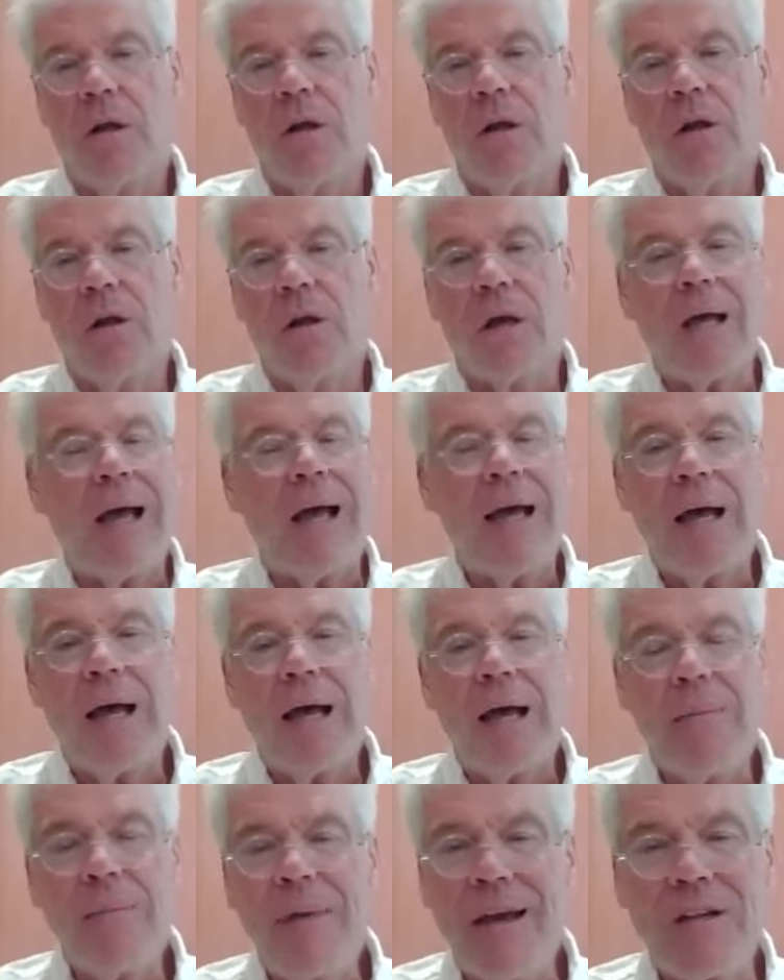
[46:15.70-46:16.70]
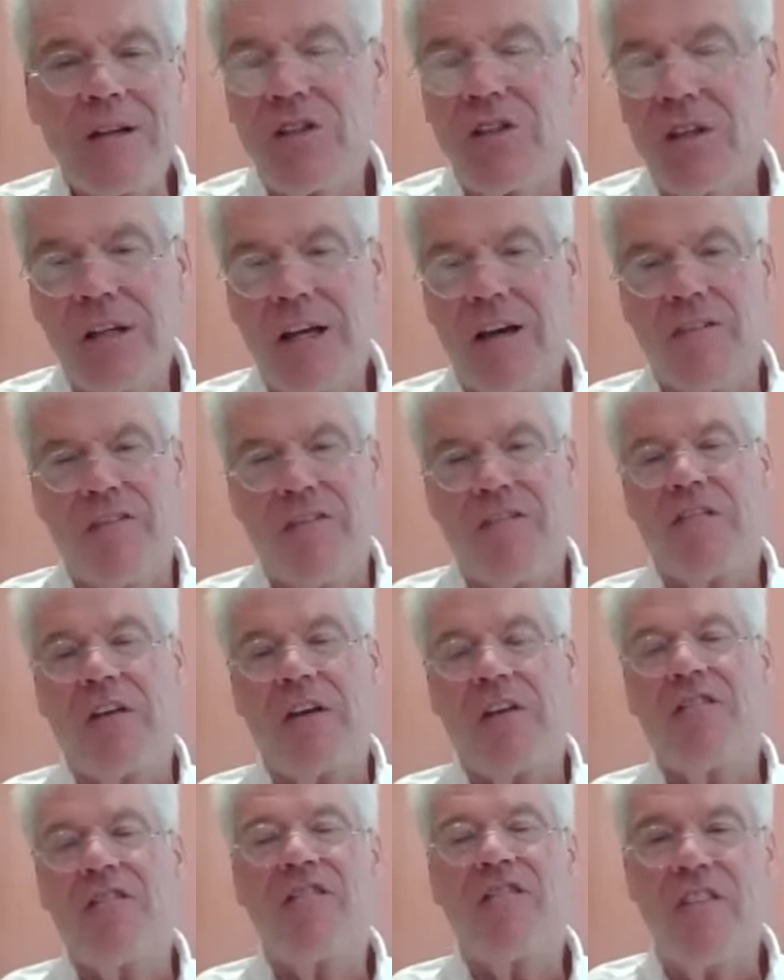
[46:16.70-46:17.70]
Look, I, am actually
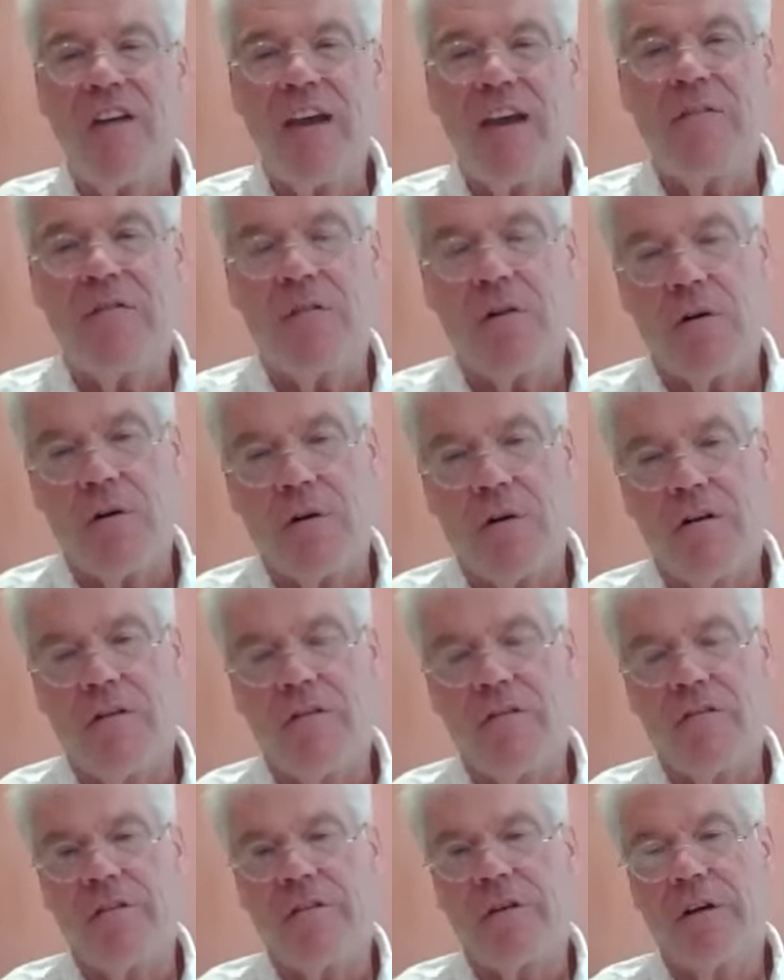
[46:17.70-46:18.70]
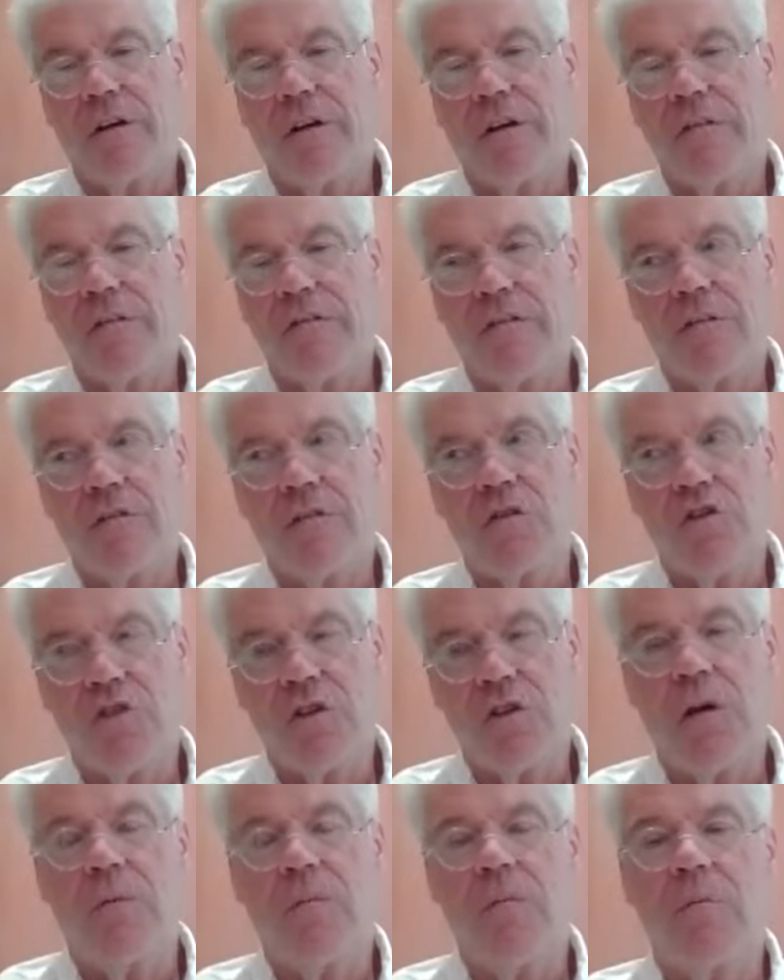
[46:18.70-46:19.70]
in favor of, of
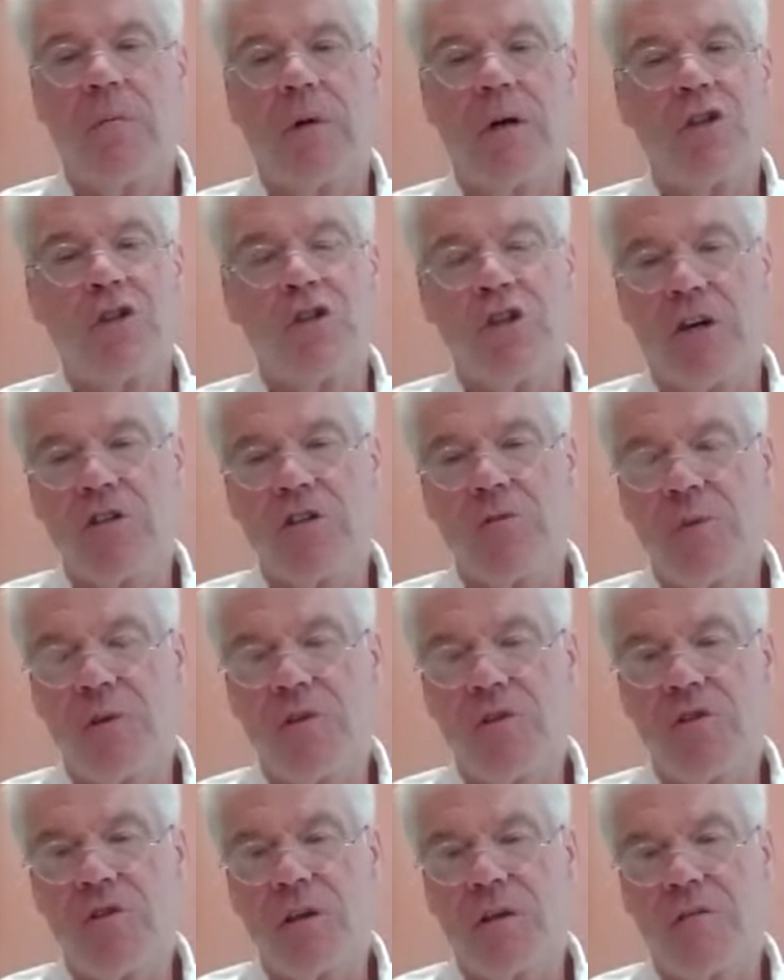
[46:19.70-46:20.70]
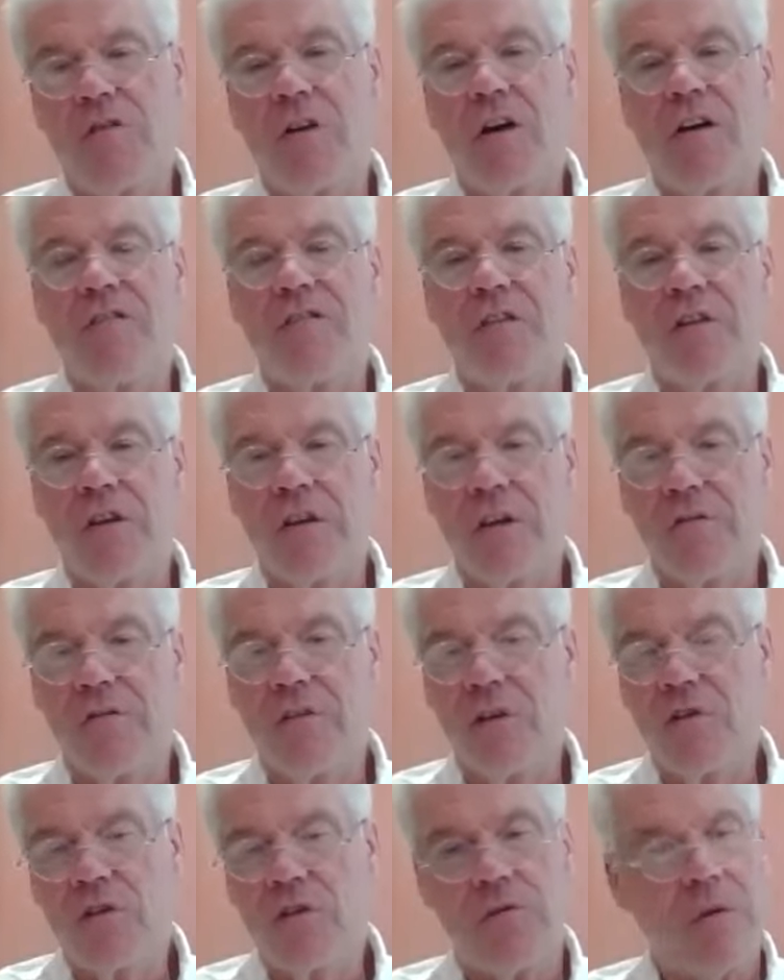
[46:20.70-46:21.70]
some adjustments, if not
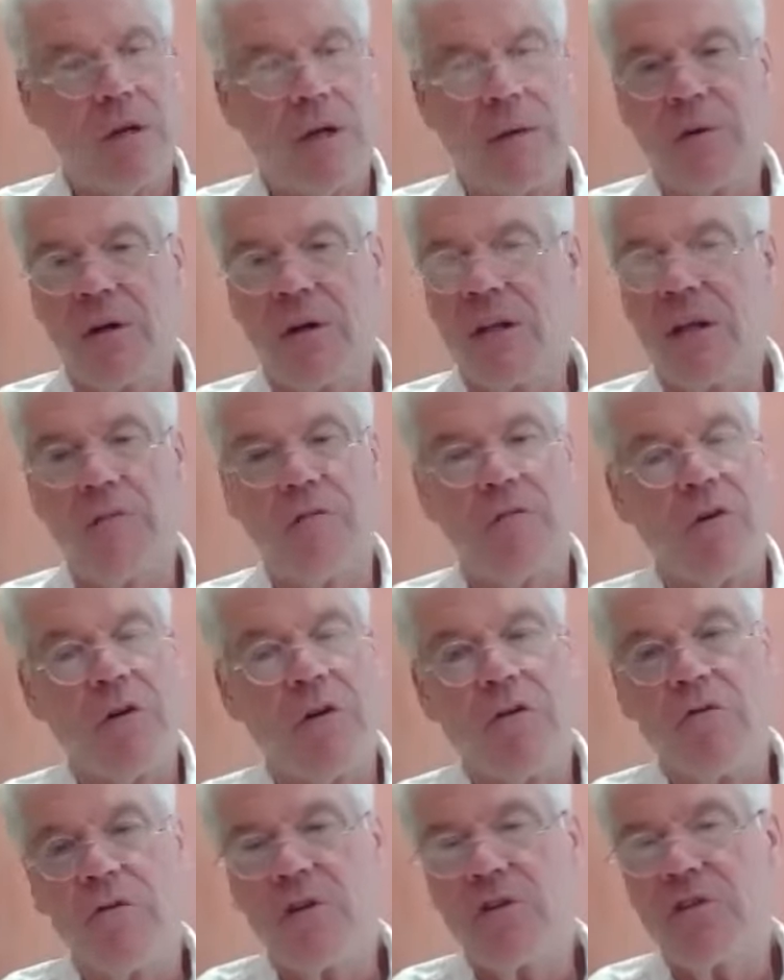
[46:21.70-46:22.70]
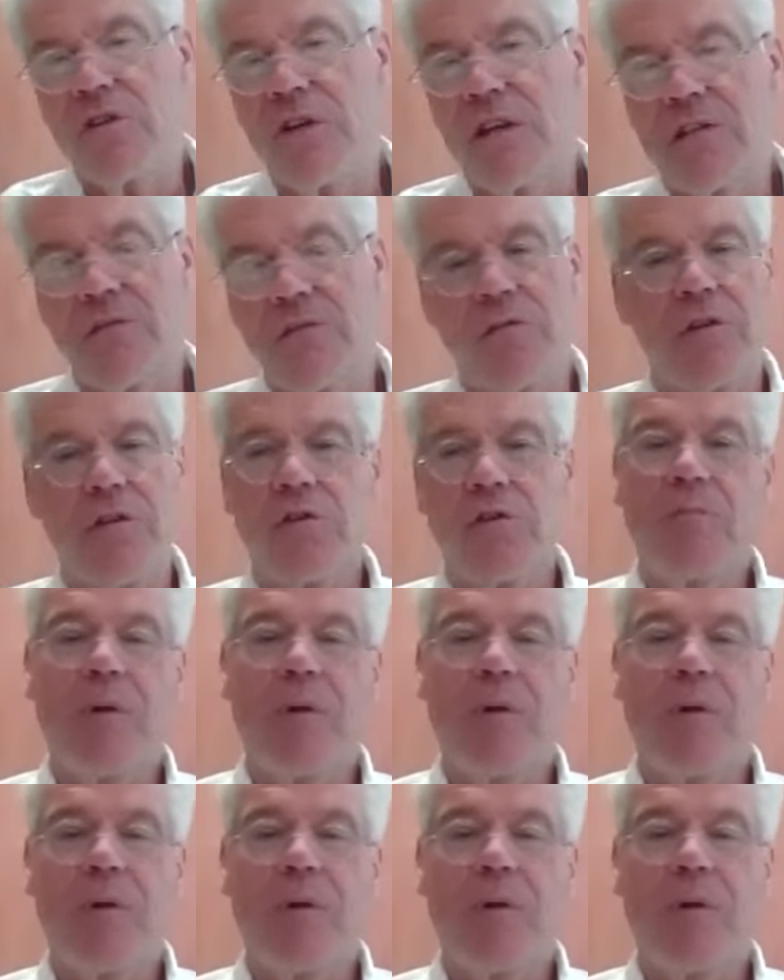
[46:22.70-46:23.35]
forgiveness. I'm going to get very criticized for this